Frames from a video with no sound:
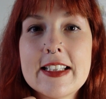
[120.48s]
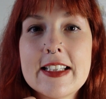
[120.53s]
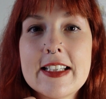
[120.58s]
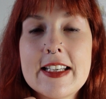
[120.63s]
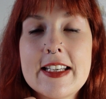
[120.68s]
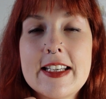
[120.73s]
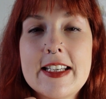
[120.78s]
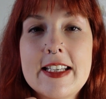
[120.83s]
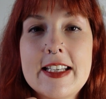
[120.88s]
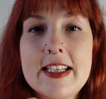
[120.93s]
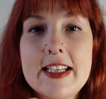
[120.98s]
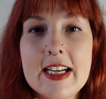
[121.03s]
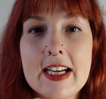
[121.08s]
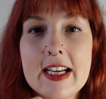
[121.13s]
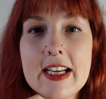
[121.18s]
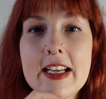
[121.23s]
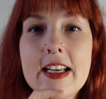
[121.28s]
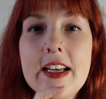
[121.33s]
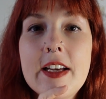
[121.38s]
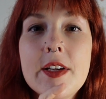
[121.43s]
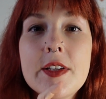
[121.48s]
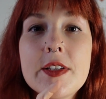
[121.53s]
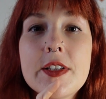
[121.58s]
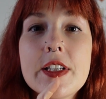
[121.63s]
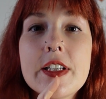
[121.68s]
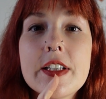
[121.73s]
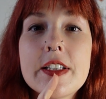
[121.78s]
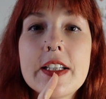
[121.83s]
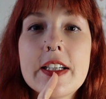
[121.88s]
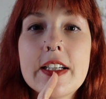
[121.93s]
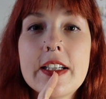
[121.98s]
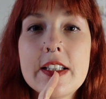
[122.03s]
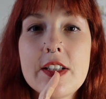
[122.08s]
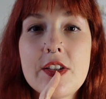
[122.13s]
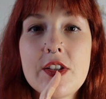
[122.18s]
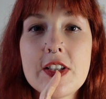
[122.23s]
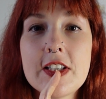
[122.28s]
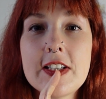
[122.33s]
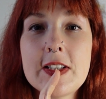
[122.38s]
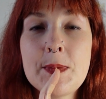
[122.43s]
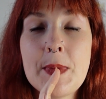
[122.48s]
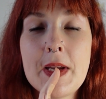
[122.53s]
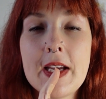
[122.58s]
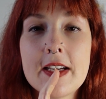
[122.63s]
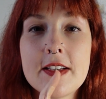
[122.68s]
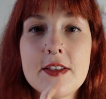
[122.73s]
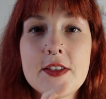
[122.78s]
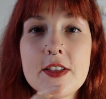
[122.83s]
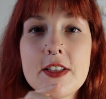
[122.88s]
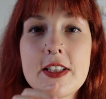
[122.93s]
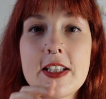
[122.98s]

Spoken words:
sha. So your tongue is just behind your